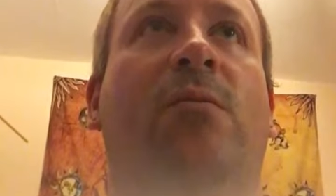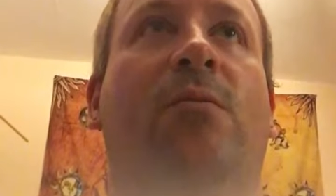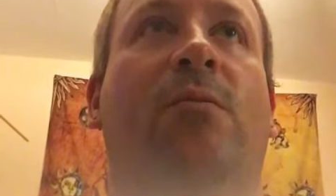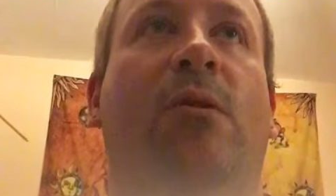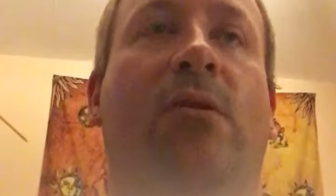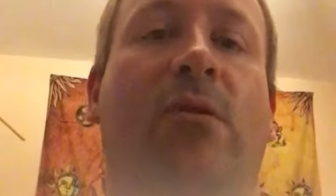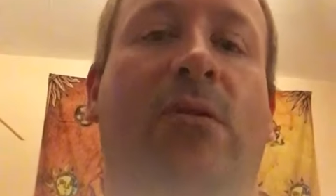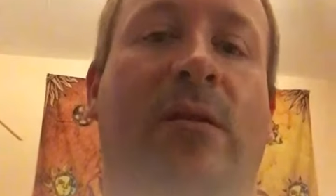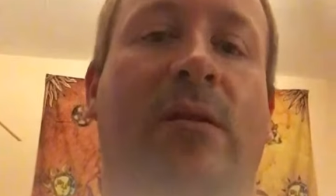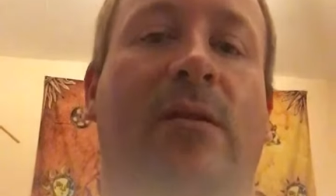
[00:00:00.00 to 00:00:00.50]

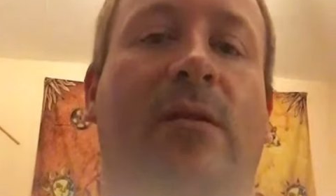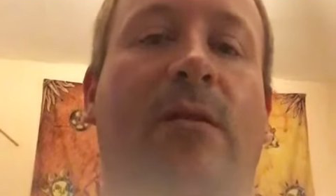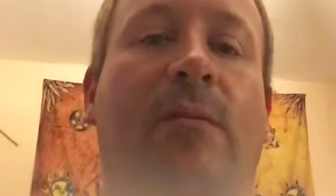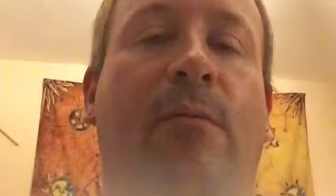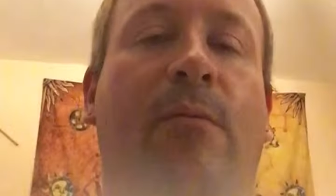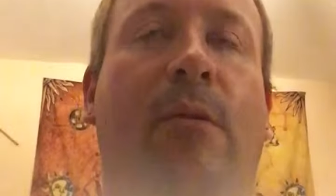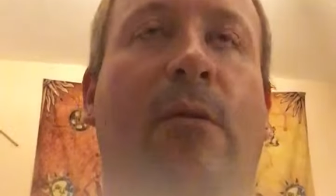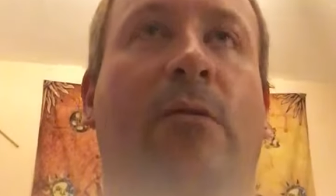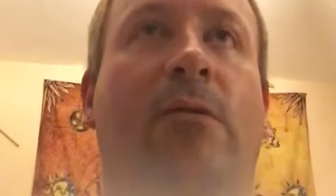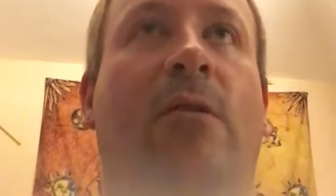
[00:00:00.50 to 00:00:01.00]
Plus the
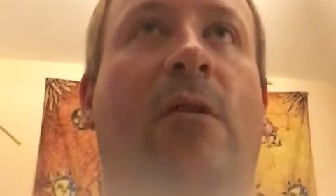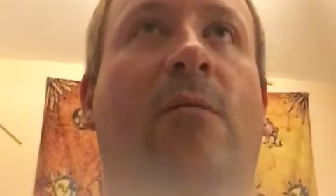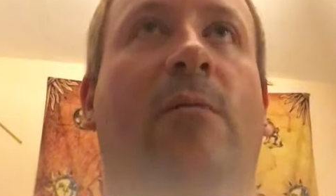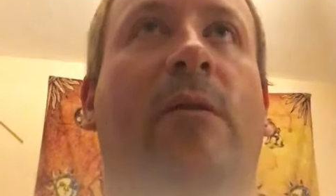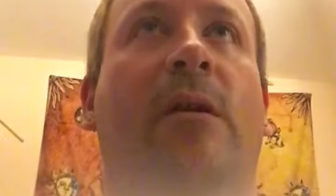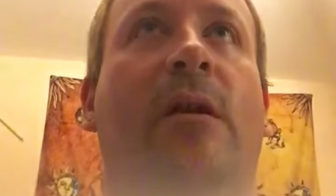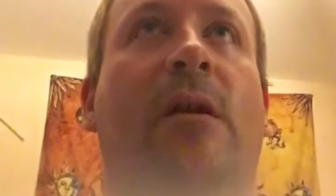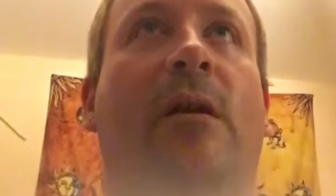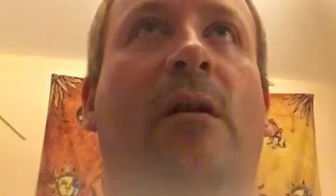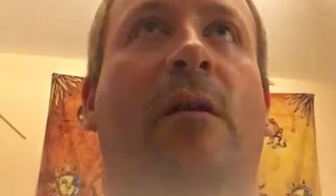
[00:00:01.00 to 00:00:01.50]
boss got
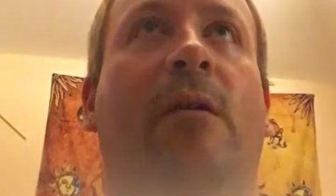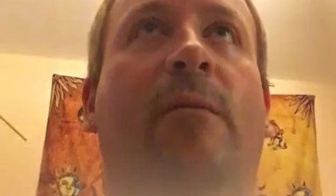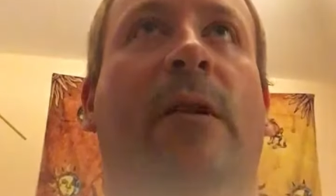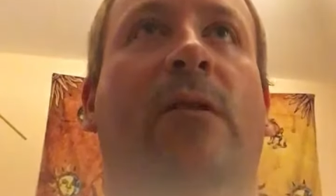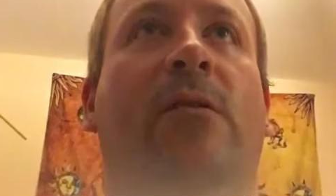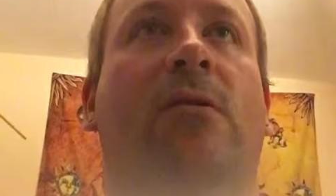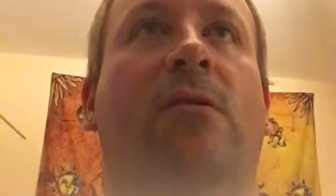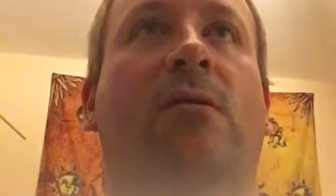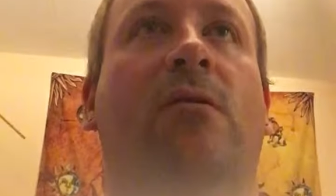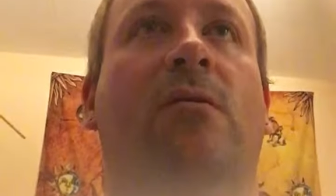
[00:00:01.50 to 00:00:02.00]
me
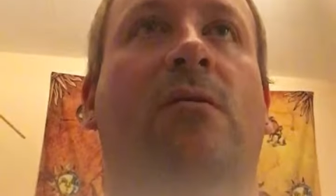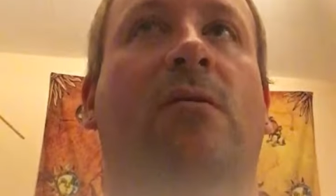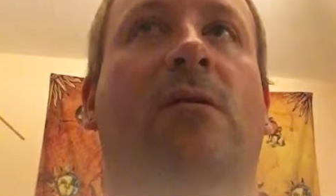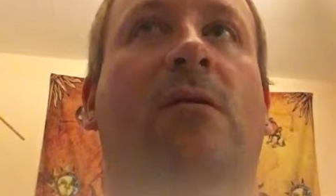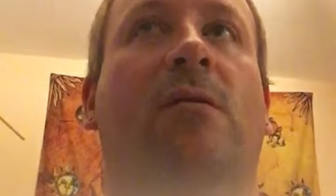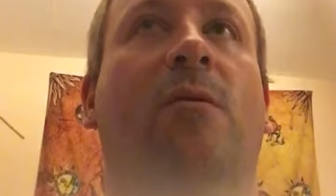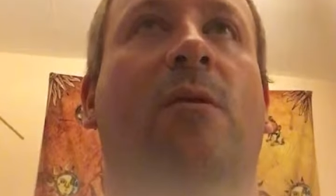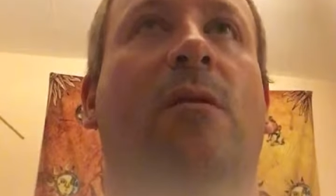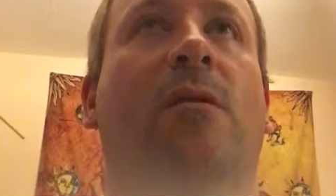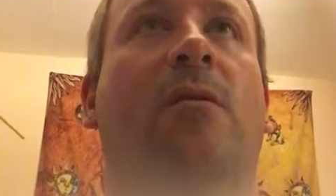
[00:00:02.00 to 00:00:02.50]
McDonald's
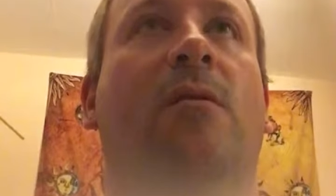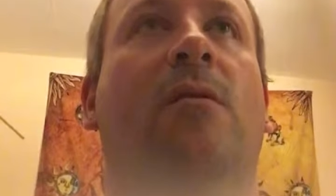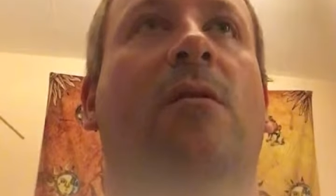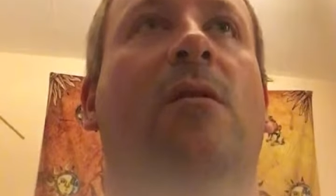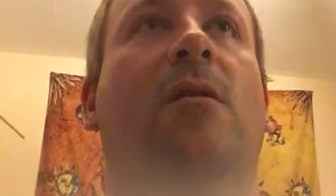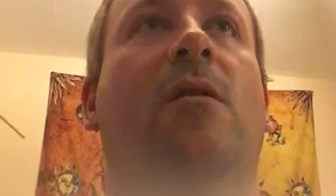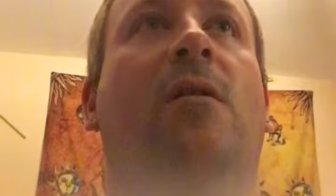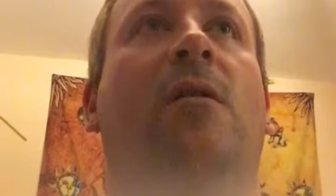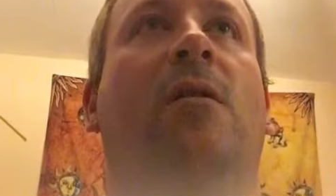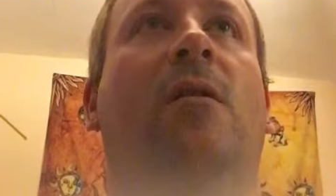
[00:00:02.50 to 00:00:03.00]
as well,
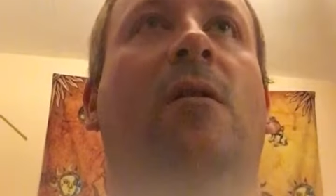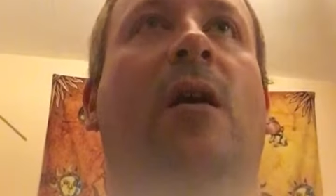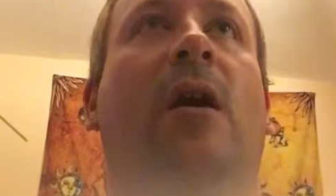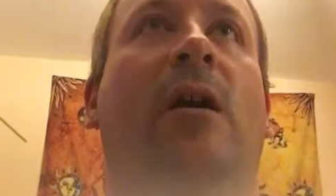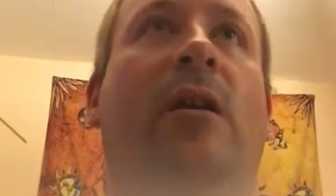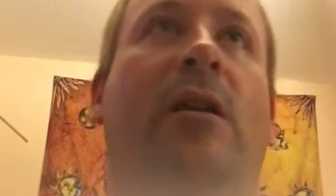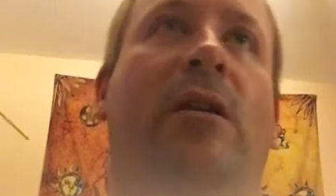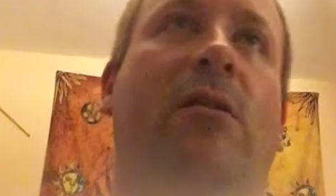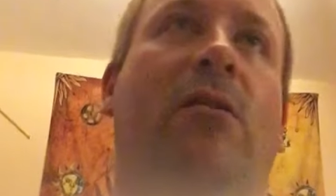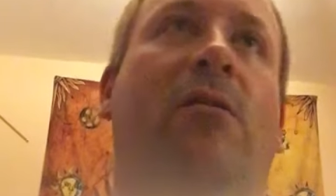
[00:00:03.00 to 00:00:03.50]

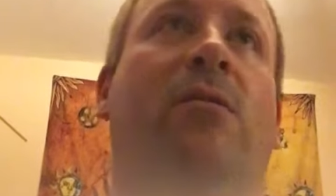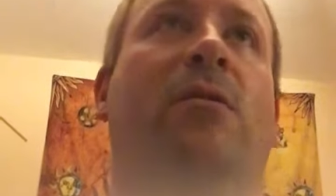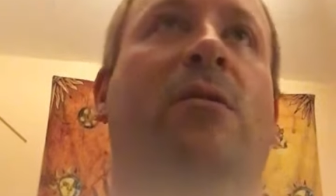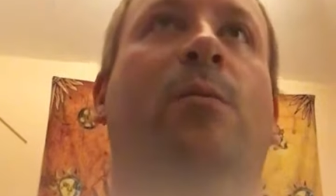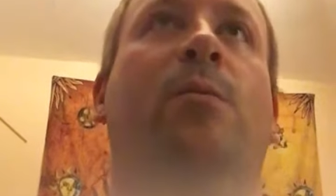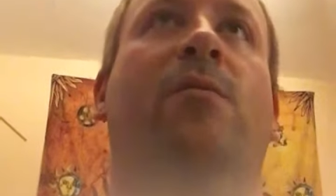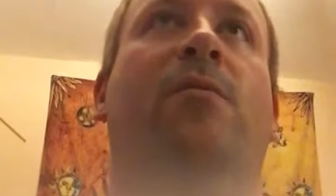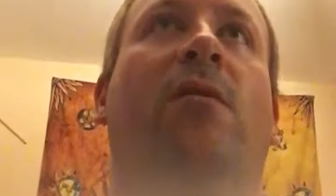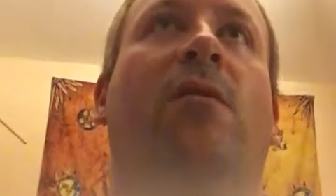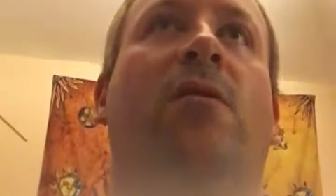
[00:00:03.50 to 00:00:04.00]
and he got the
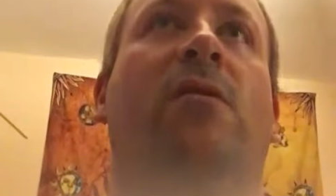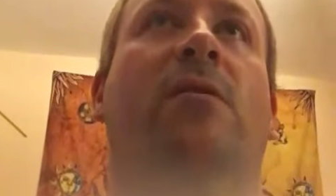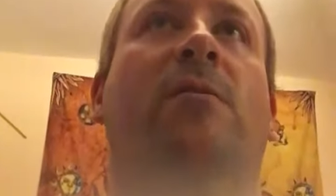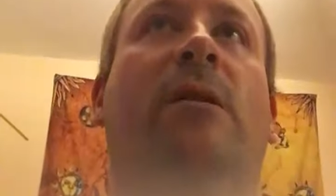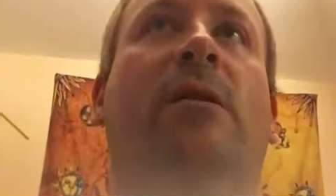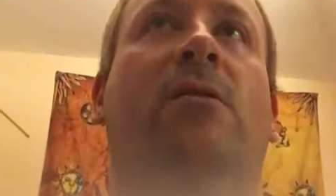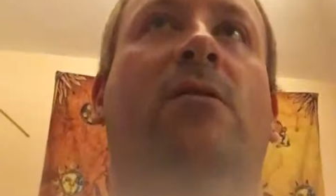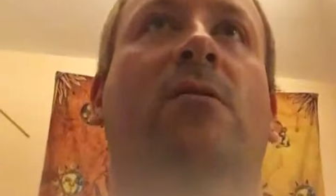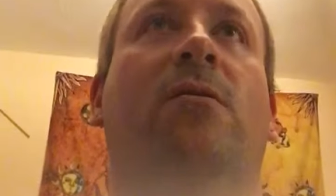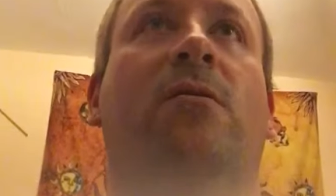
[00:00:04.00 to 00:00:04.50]
supervisor
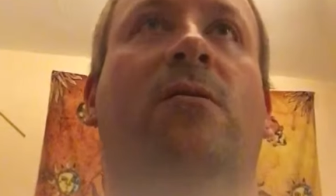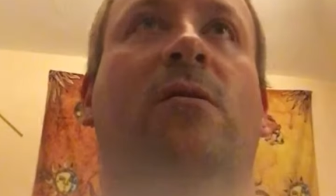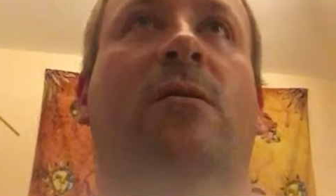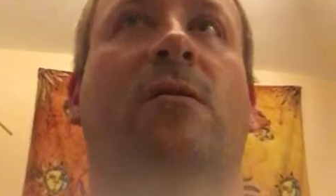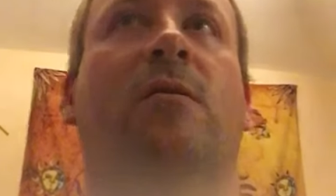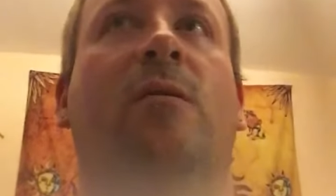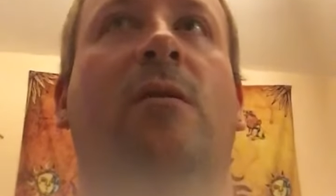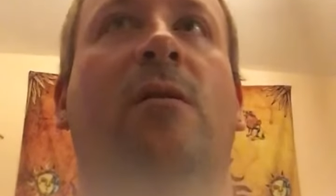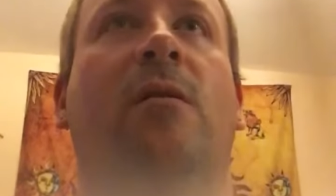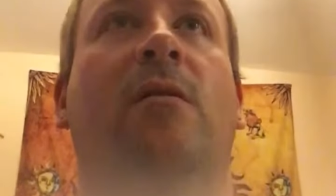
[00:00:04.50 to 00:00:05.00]
McDonald's as
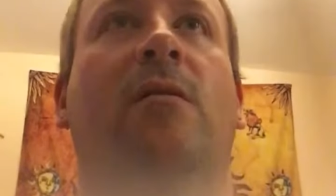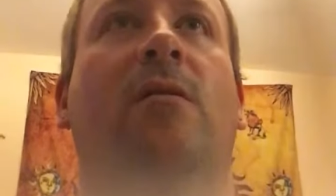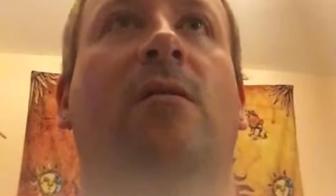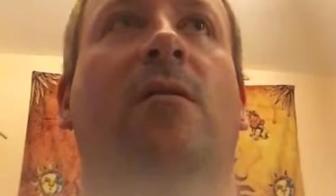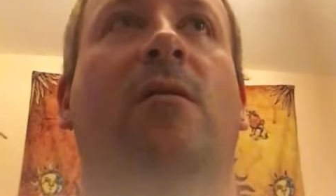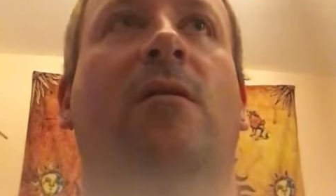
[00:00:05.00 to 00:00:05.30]
well.